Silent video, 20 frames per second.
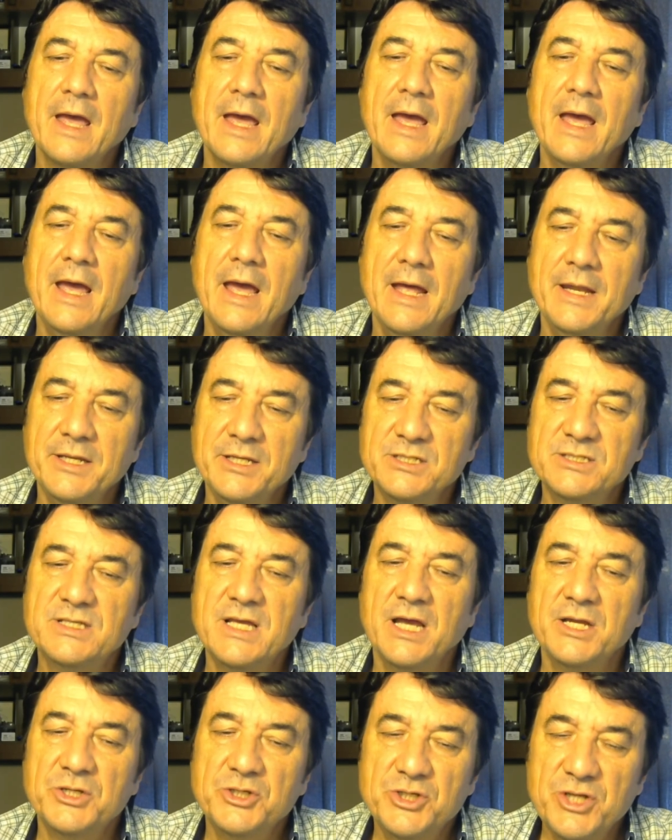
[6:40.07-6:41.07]
and is
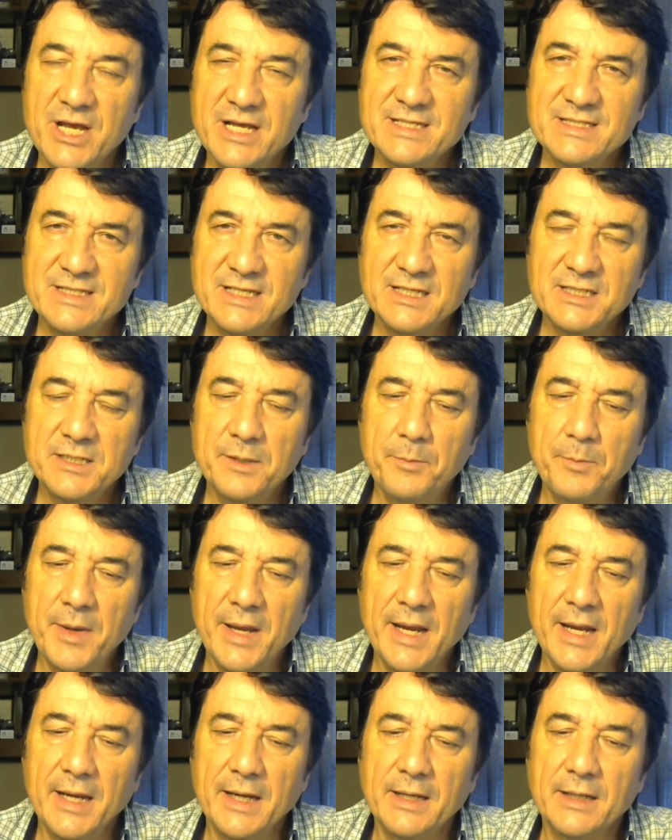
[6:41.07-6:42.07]
digesting the
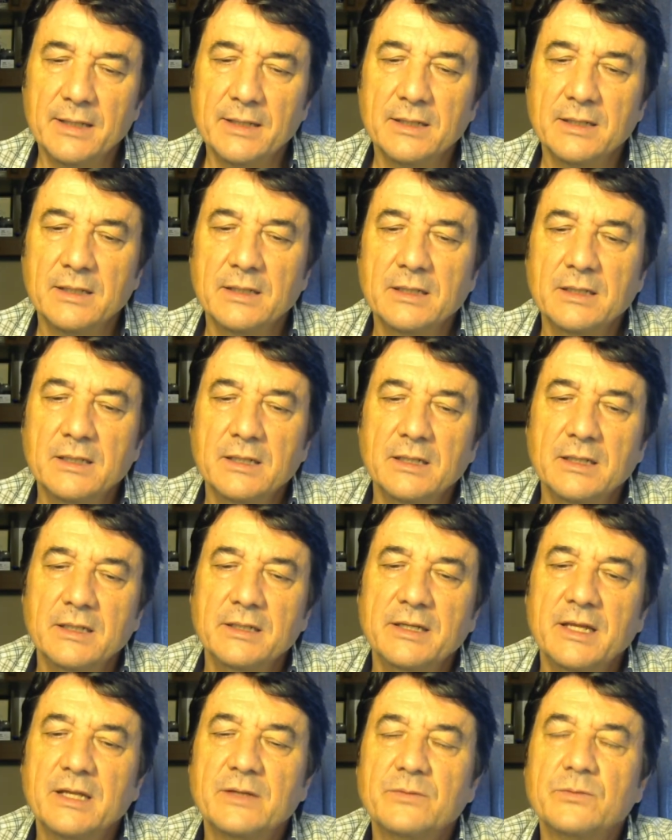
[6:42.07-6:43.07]
pain
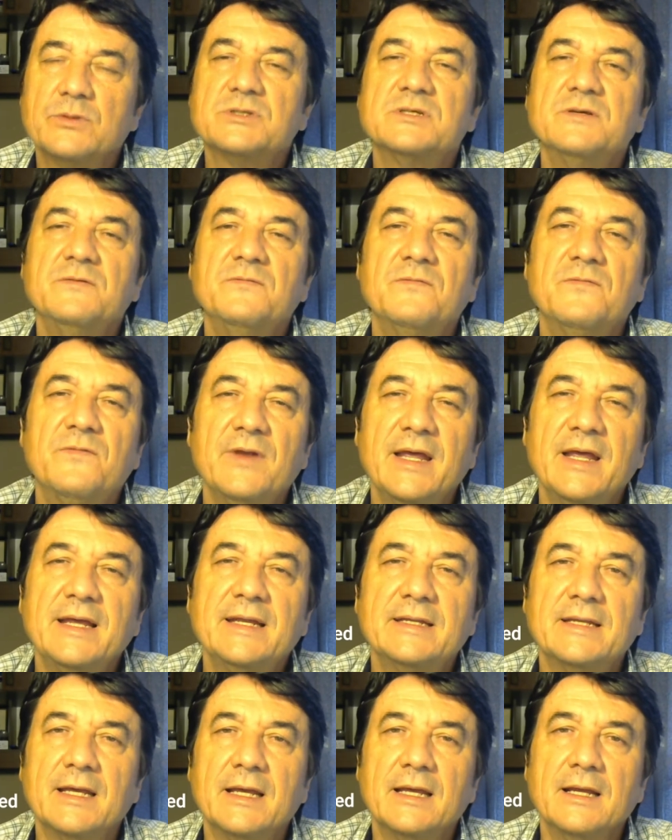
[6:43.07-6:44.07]
that was
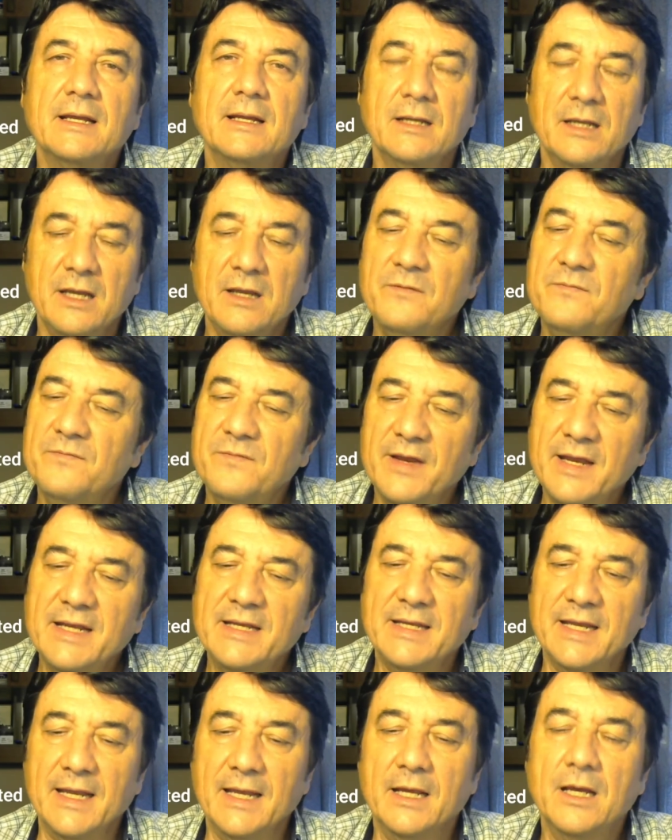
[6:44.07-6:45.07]

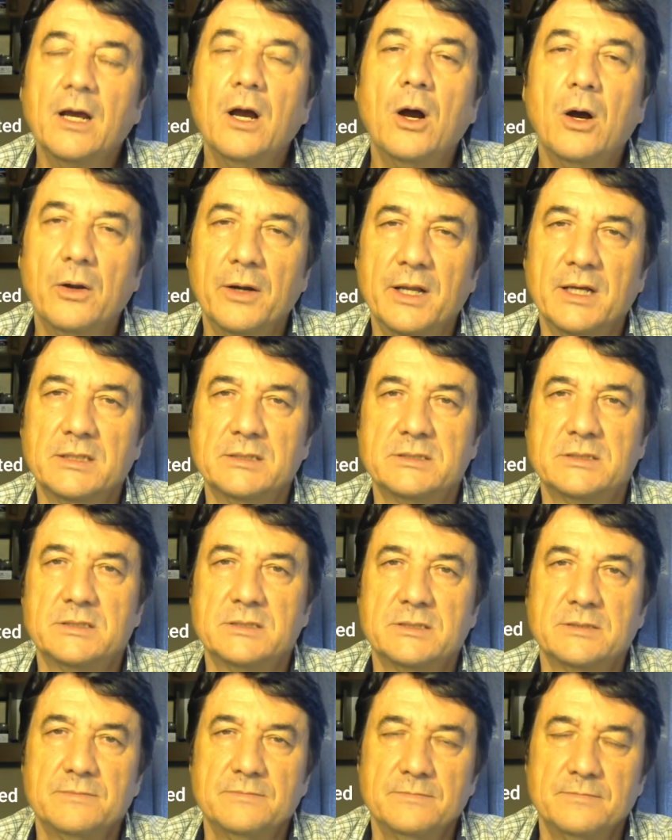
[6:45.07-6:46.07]
inflicting on us.